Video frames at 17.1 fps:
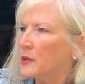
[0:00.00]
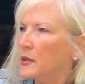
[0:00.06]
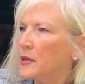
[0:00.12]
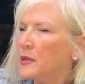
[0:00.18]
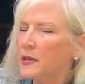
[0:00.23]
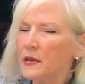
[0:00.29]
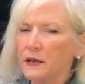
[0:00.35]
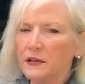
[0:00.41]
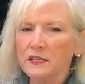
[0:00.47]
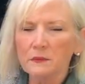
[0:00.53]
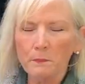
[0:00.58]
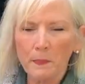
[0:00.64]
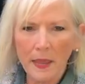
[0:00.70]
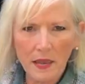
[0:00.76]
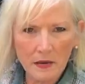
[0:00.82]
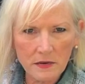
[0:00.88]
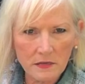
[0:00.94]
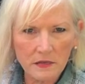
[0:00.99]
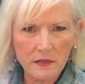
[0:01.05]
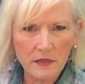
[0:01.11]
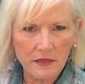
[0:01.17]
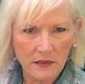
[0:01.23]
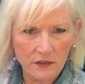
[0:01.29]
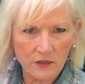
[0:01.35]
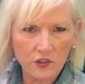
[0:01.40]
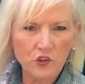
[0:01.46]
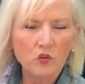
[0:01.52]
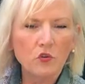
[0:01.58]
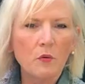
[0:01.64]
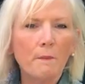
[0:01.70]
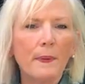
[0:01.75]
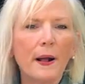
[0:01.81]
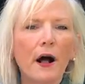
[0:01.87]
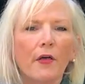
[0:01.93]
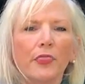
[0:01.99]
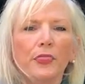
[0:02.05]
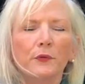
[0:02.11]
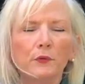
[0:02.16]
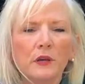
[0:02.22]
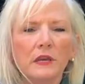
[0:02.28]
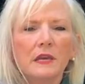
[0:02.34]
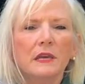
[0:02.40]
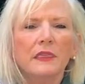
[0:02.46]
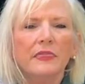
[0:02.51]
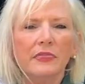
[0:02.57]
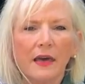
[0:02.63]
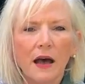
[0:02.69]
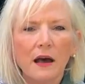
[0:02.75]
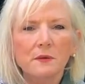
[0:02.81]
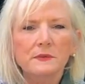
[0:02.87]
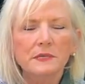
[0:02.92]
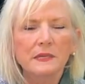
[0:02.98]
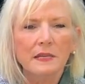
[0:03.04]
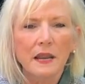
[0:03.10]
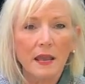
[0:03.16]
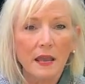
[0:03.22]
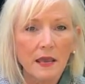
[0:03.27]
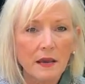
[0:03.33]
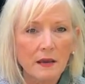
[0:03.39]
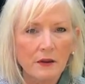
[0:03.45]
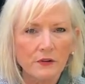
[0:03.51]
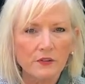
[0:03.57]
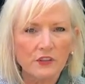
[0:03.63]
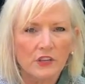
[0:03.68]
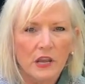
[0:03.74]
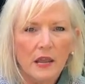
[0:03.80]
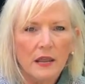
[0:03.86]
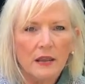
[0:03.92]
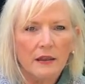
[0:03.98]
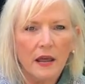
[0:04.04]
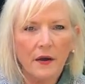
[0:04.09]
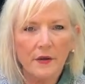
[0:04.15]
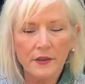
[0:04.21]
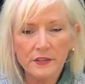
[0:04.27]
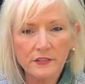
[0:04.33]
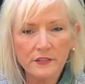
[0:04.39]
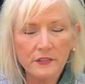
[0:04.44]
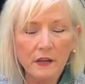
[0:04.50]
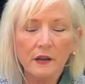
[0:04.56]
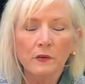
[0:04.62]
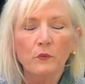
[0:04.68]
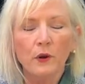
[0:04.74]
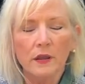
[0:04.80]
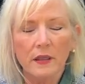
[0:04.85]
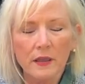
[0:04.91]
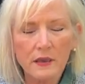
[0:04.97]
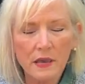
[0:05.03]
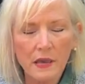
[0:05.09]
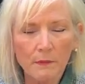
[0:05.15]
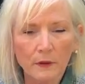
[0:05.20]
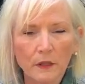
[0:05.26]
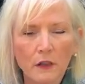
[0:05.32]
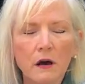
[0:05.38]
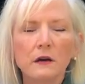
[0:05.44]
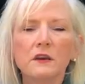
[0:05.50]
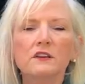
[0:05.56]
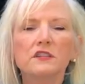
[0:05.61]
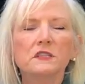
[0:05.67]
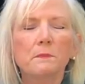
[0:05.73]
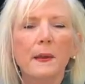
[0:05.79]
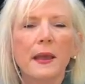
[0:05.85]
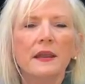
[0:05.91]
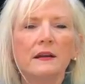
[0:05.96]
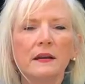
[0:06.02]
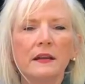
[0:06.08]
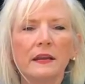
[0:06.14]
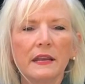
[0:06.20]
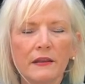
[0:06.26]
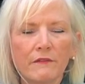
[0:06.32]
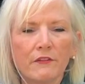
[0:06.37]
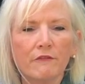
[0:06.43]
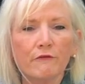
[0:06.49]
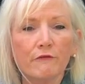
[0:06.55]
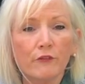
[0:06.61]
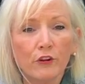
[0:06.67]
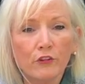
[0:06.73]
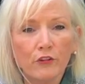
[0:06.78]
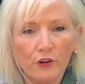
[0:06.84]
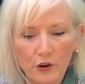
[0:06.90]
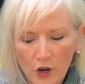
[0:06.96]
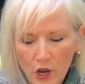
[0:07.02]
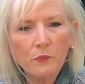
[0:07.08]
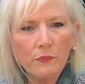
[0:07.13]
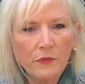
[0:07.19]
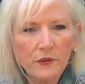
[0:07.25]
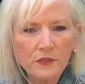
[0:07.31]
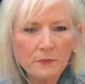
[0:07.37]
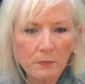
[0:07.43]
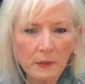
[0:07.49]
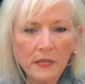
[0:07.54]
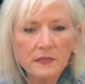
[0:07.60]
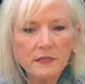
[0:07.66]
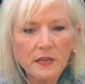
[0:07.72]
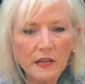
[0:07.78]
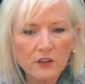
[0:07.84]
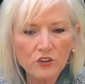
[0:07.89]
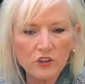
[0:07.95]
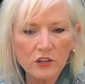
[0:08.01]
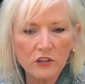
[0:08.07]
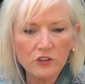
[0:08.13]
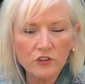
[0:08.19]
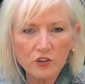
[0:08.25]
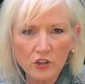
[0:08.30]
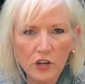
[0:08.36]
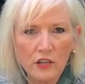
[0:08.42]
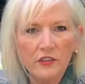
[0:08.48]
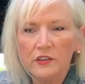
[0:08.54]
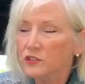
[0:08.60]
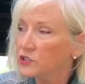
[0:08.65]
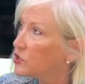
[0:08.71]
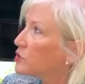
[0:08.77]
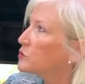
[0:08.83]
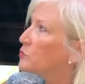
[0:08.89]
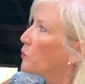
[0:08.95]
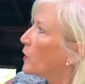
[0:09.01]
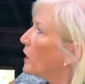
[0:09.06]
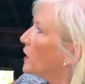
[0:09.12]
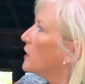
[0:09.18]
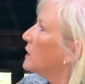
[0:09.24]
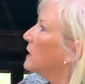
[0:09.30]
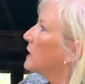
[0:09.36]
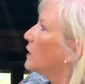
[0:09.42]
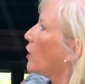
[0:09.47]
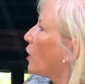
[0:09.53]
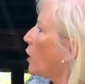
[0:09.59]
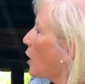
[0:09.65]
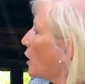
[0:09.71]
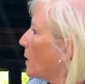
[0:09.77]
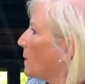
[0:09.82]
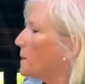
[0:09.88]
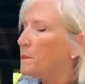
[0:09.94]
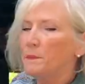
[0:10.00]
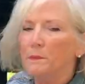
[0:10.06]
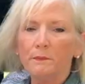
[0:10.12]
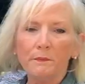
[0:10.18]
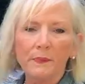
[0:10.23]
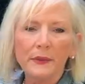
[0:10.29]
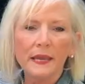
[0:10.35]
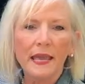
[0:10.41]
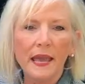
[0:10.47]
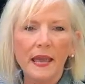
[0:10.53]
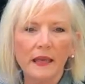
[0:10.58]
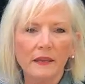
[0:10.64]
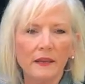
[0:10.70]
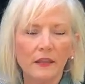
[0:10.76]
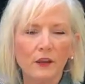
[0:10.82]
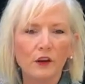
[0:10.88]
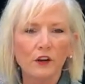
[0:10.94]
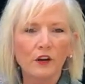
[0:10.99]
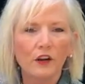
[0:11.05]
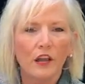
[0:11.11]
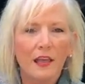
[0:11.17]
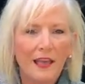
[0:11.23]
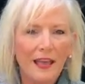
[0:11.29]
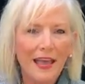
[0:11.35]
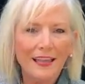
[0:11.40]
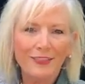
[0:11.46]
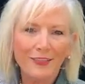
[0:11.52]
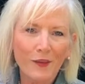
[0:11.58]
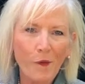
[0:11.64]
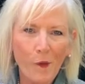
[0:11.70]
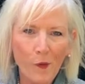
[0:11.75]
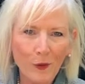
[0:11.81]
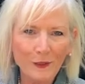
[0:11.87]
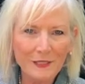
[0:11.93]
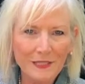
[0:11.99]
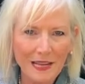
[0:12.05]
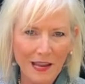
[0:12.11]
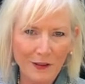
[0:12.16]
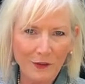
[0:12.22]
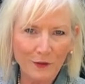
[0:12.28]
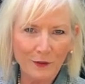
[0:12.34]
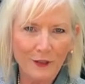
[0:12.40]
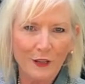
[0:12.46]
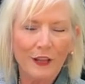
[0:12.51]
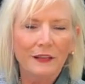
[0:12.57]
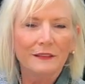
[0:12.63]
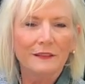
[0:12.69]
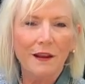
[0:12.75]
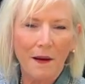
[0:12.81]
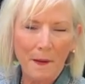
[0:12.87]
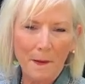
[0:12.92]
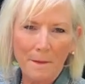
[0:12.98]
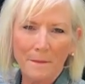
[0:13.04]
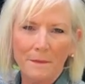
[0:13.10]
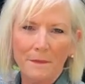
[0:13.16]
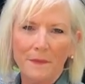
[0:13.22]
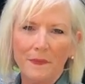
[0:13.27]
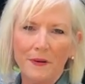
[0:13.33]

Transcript: he expanded this to about 3,000 acres. Now his son, when he came along, expanded it even further. This plantation, this is where it all began, here at the old Daniel Dunham